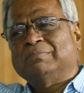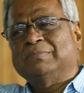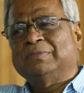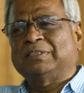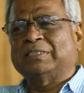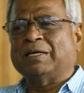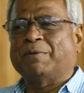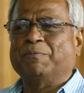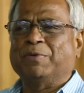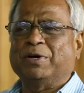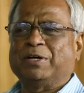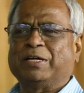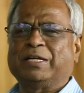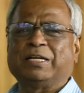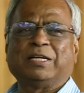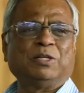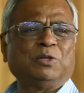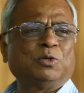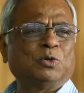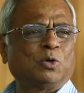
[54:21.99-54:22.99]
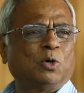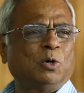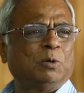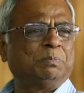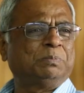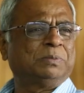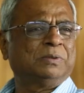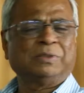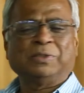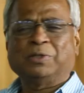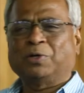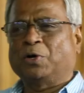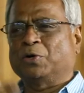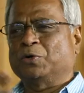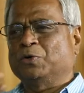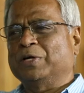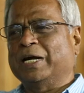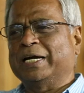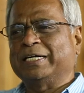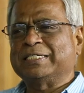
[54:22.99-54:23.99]
somewhere in Europe or
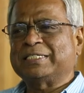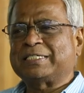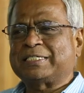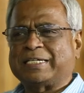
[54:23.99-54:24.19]
United